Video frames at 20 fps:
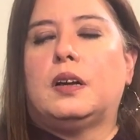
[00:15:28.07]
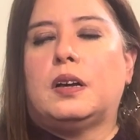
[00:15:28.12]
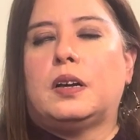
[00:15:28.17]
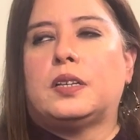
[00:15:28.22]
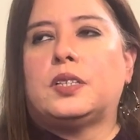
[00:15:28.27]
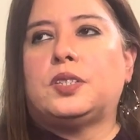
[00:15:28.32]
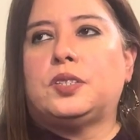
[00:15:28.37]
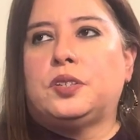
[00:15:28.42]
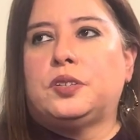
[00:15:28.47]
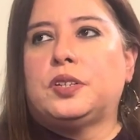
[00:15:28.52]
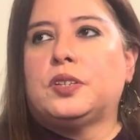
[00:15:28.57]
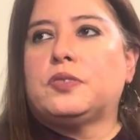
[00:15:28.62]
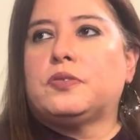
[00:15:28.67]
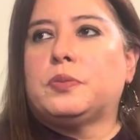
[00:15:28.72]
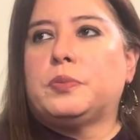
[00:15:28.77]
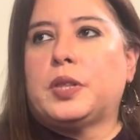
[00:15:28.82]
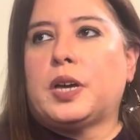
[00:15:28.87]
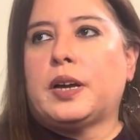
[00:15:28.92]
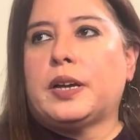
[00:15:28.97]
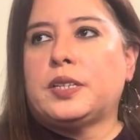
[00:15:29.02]
uh, students
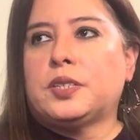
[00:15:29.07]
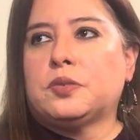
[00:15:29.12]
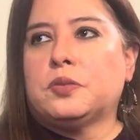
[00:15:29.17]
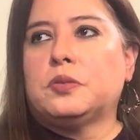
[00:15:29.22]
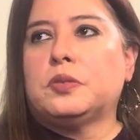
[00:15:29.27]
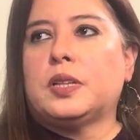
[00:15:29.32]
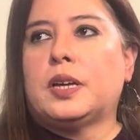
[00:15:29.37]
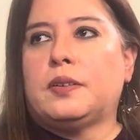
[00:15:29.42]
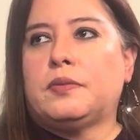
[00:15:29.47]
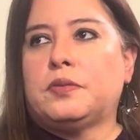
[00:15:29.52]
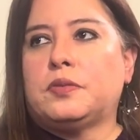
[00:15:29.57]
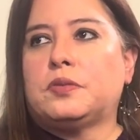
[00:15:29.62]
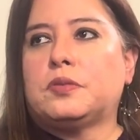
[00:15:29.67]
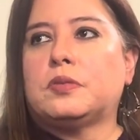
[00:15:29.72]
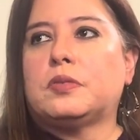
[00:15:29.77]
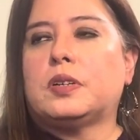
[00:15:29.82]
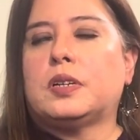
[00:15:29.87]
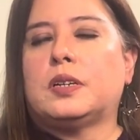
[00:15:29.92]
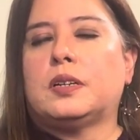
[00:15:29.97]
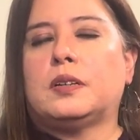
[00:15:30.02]
from the high school
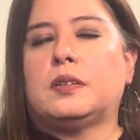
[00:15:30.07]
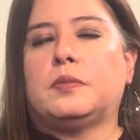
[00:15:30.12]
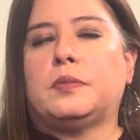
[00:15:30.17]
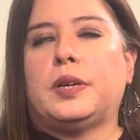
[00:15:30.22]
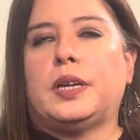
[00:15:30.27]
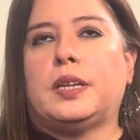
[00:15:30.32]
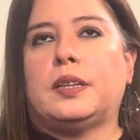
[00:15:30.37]
level um,